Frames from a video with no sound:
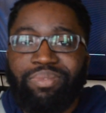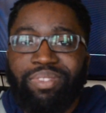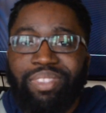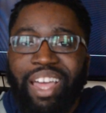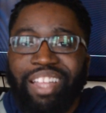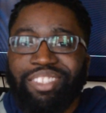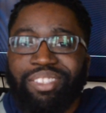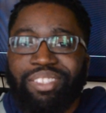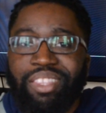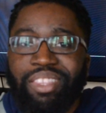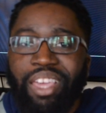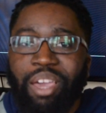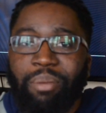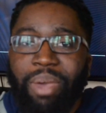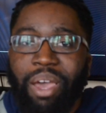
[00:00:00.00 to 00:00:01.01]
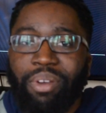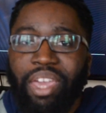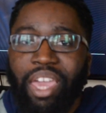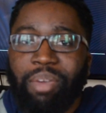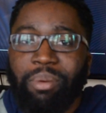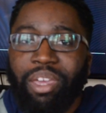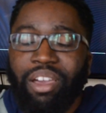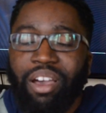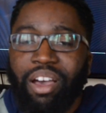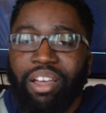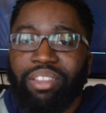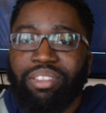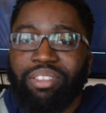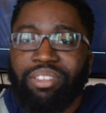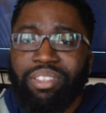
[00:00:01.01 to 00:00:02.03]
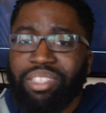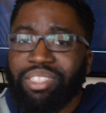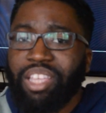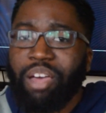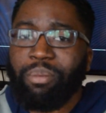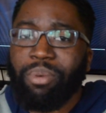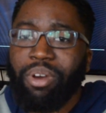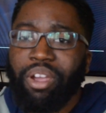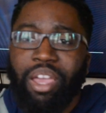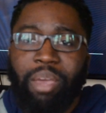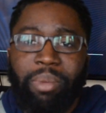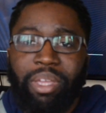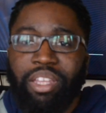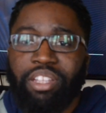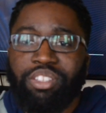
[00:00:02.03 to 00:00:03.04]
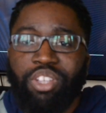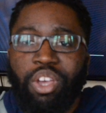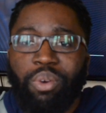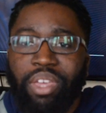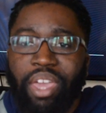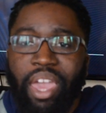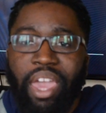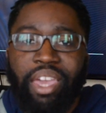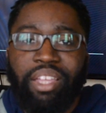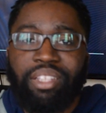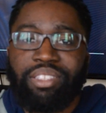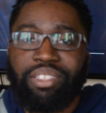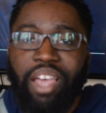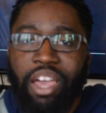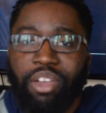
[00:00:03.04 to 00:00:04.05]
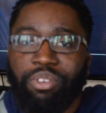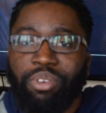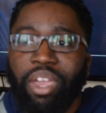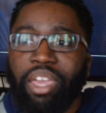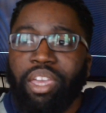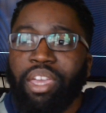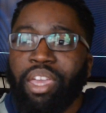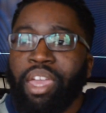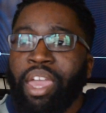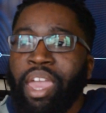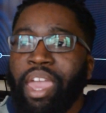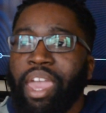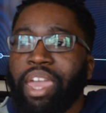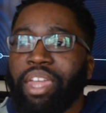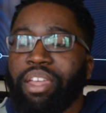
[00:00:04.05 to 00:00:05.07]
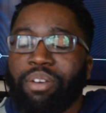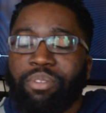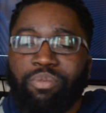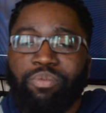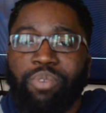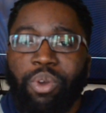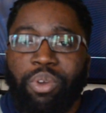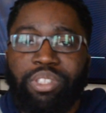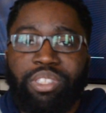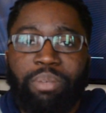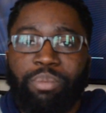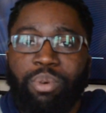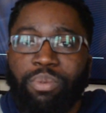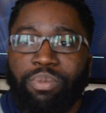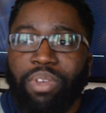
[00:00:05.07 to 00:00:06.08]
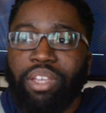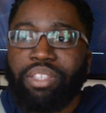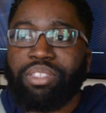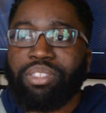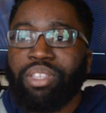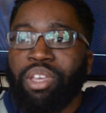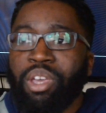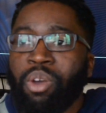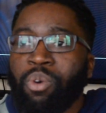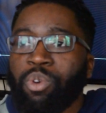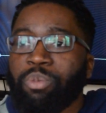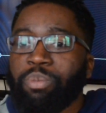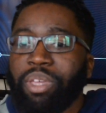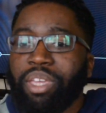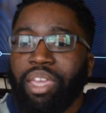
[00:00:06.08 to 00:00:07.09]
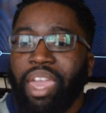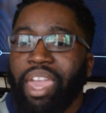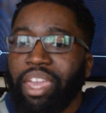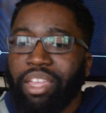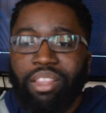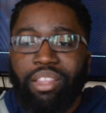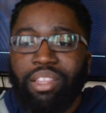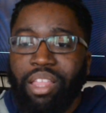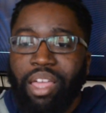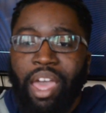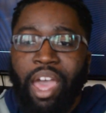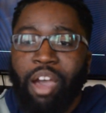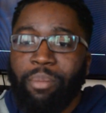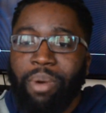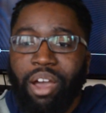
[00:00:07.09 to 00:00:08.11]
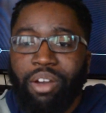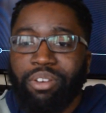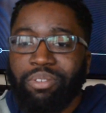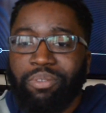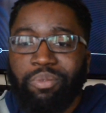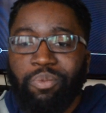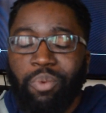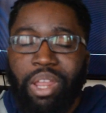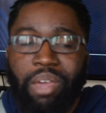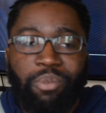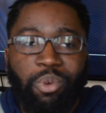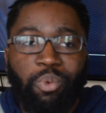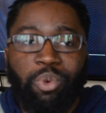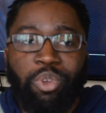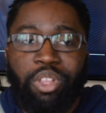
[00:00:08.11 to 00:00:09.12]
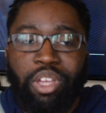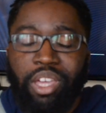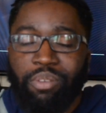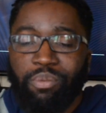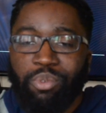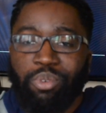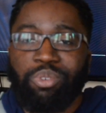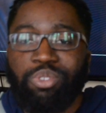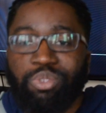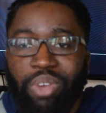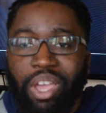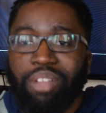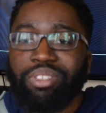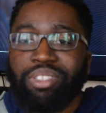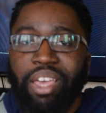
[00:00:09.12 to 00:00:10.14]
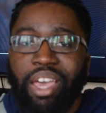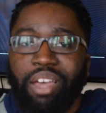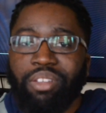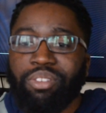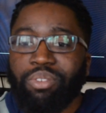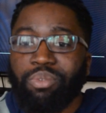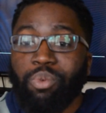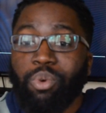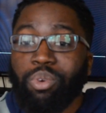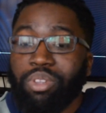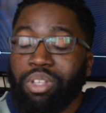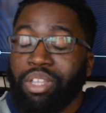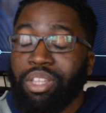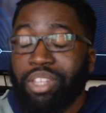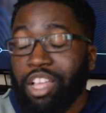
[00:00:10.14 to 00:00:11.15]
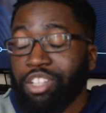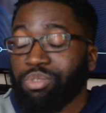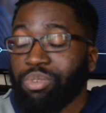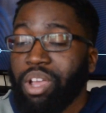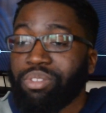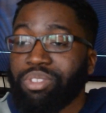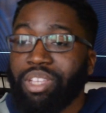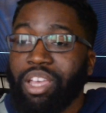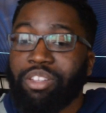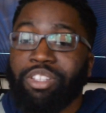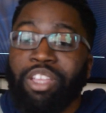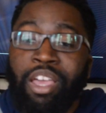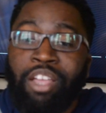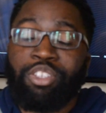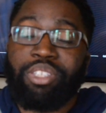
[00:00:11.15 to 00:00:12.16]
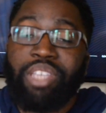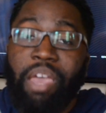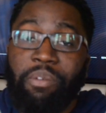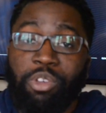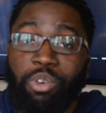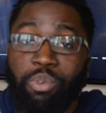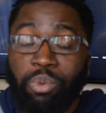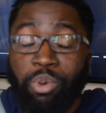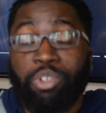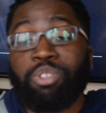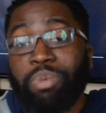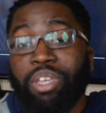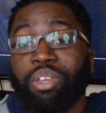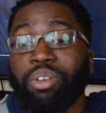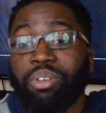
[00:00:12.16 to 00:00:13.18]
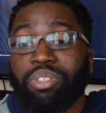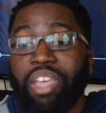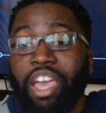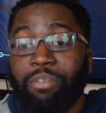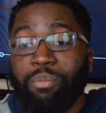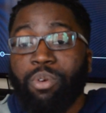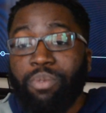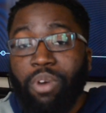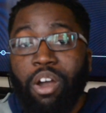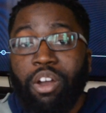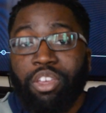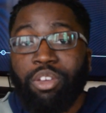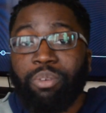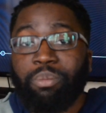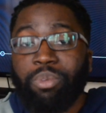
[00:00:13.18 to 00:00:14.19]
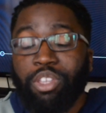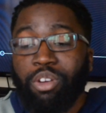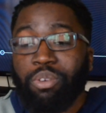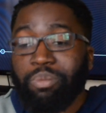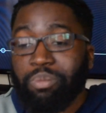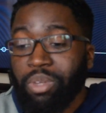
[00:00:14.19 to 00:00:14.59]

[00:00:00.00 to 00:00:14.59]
that's the thing about gaming on the soundbar. I mean, it's okay, it's not great, and a very simple fix would be, hey, how about whenever we're looking for surround sound, well, not surround sound, just having your rear speakers have more volume, you know,